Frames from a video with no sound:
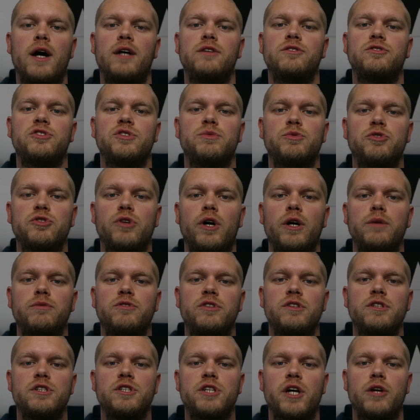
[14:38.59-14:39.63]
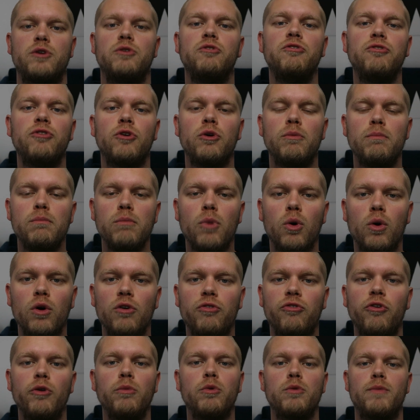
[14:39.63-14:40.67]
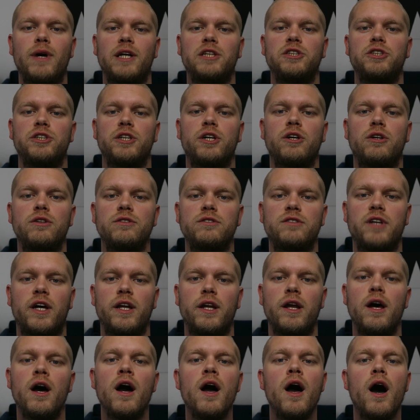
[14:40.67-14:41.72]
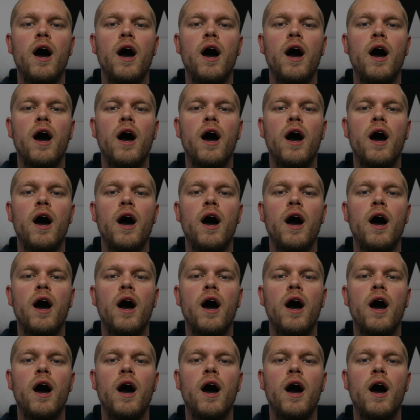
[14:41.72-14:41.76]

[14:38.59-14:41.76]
and subscribe to the channel for more Football Manager content.